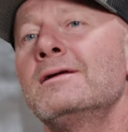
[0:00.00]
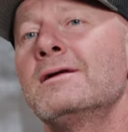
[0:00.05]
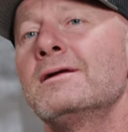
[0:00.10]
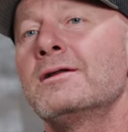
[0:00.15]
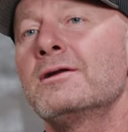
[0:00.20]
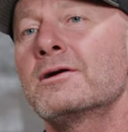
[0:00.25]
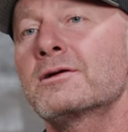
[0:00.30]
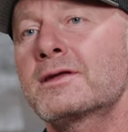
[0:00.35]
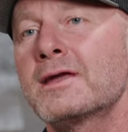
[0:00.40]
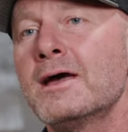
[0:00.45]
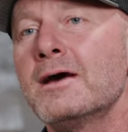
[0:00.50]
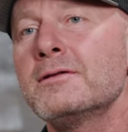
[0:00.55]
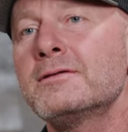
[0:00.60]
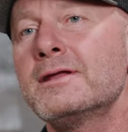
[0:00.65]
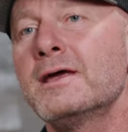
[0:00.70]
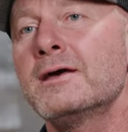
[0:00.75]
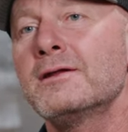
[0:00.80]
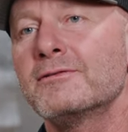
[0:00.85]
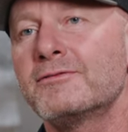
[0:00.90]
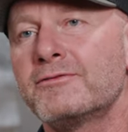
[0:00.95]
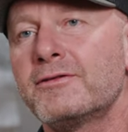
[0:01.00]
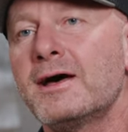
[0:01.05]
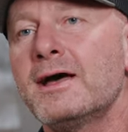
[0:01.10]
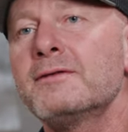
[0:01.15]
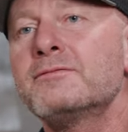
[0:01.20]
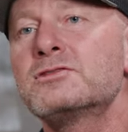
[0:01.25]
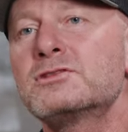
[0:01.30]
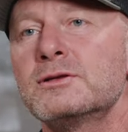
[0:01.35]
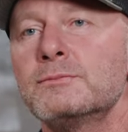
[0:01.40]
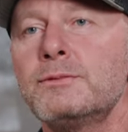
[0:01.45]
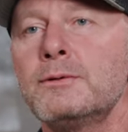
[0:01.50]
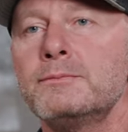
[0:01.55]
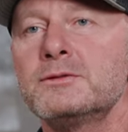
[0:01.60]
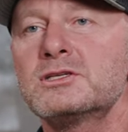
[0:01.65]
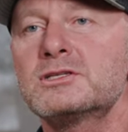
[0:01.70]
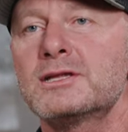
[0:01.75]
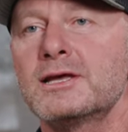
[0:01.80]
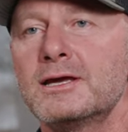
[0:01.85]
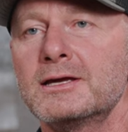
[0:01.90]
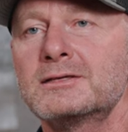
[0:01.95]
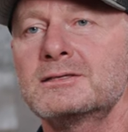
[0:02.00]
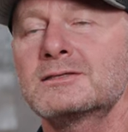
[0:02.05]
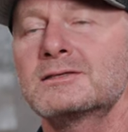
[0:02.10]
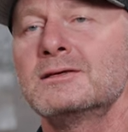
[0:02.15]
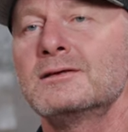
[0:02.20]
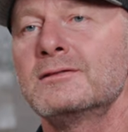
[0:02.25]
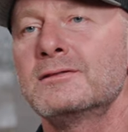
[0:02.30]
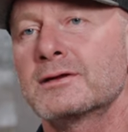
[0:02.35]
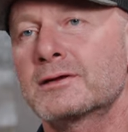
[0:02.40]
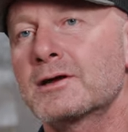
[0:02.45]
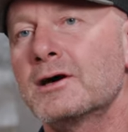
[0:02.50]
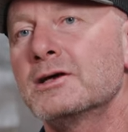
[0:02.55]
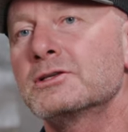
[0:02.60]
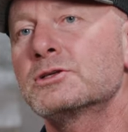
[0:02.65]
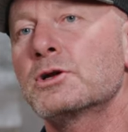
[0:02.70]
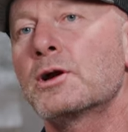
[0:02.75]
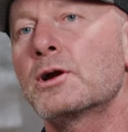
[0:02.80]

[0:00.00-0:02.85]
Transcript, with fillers: in our countdown of five simple mistakes that cause